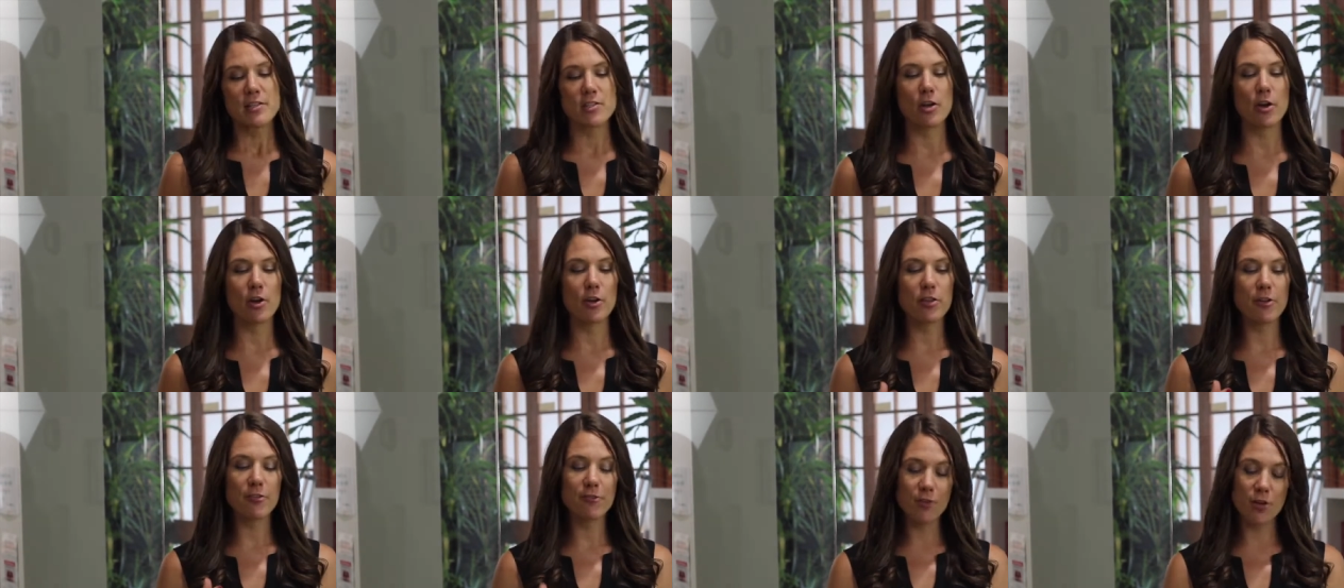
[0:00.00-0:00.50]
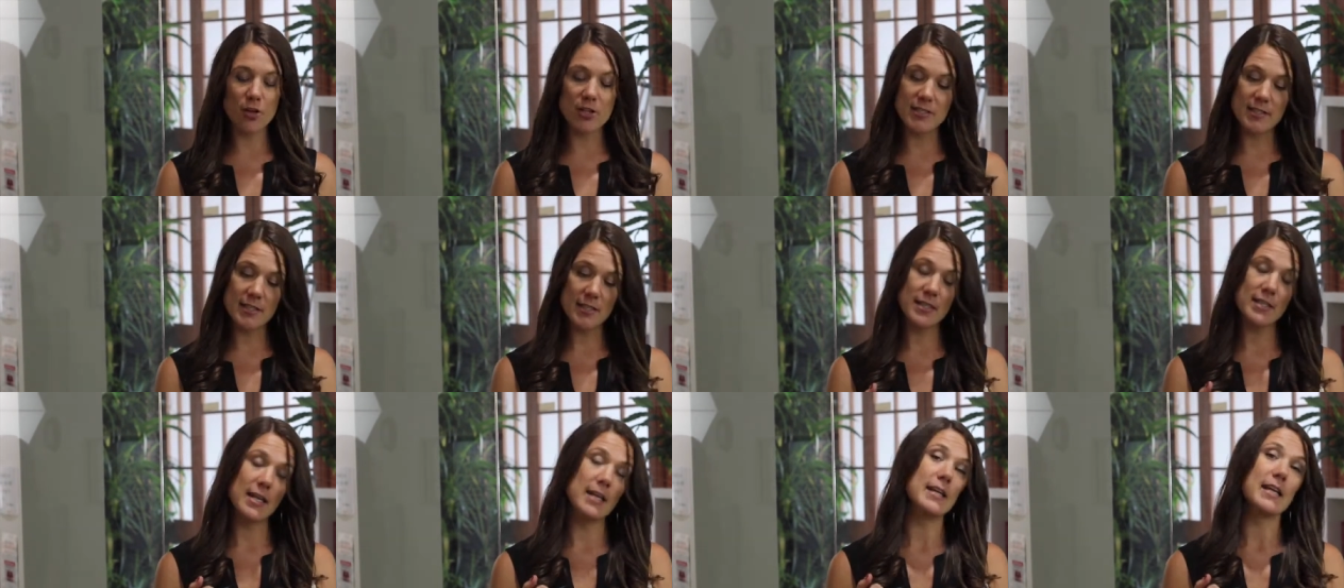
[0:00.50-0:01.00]
So the first
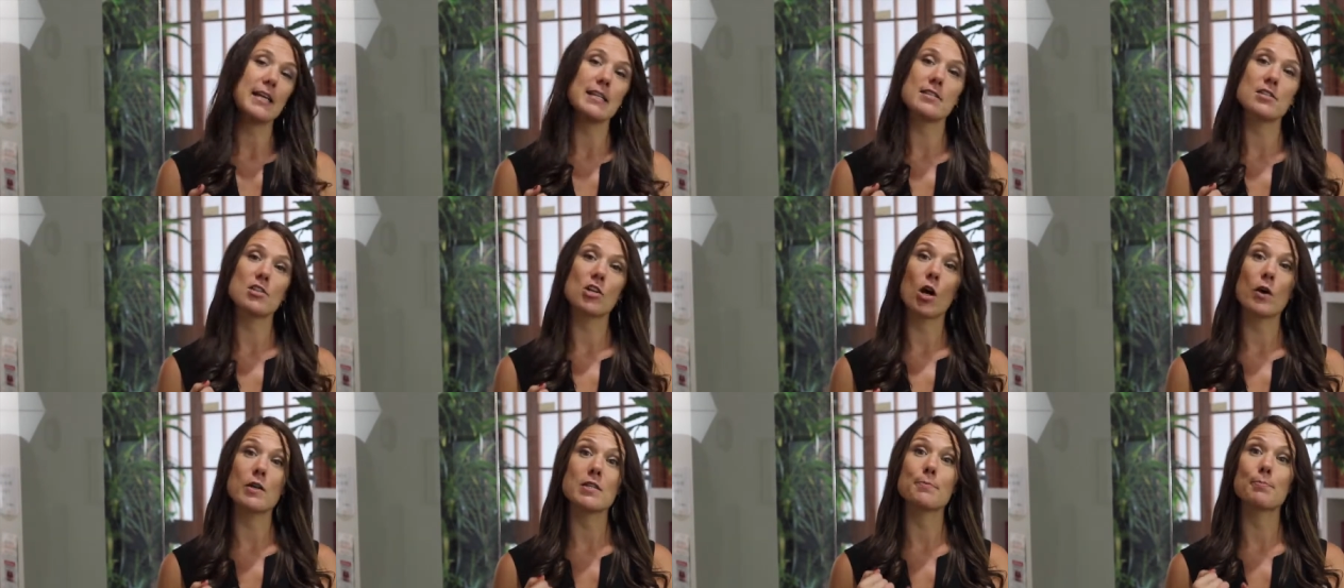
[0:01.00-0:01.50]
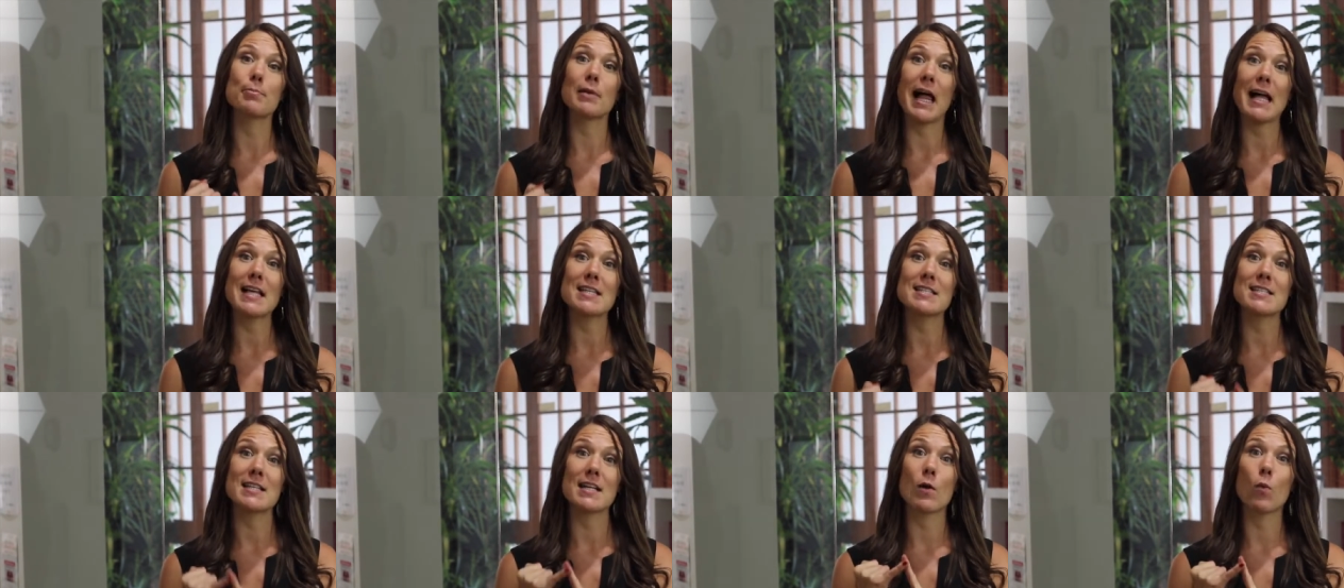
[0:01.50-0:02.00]
thing that needs to go is
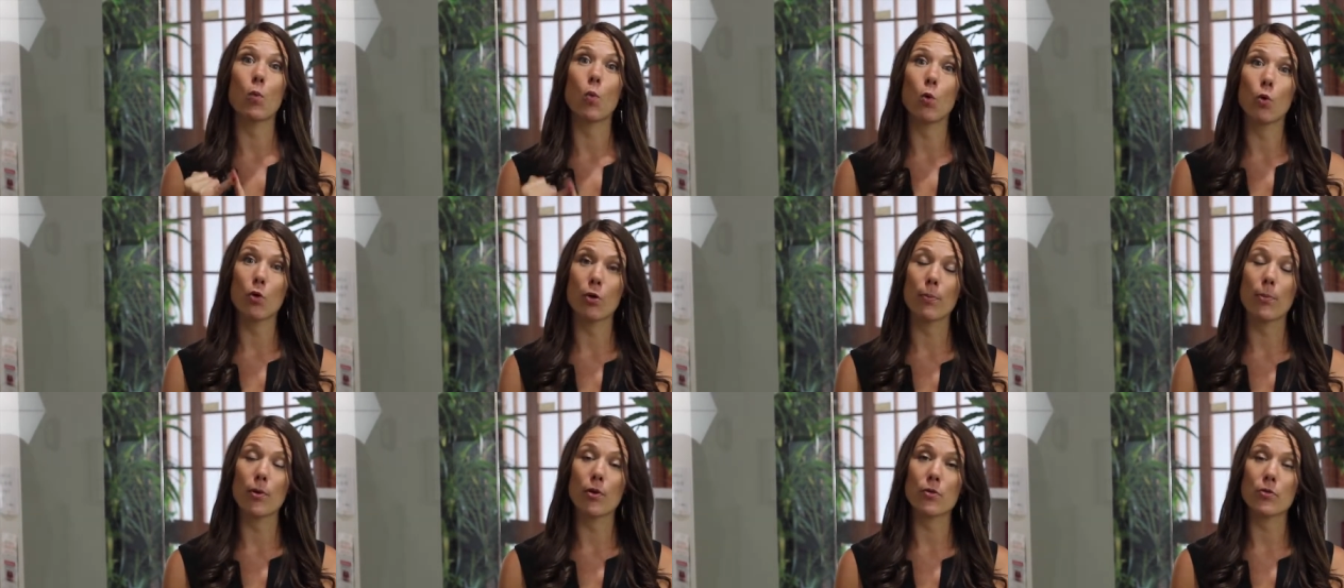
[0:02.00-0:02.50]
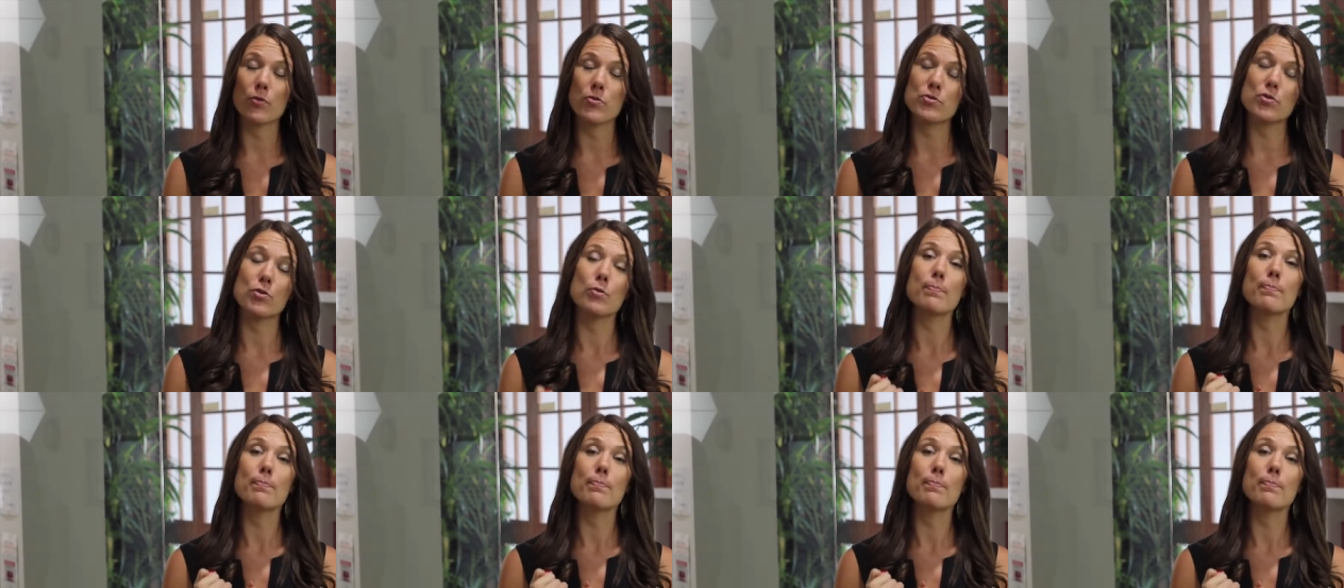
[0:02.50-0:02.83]
plastic water bottles.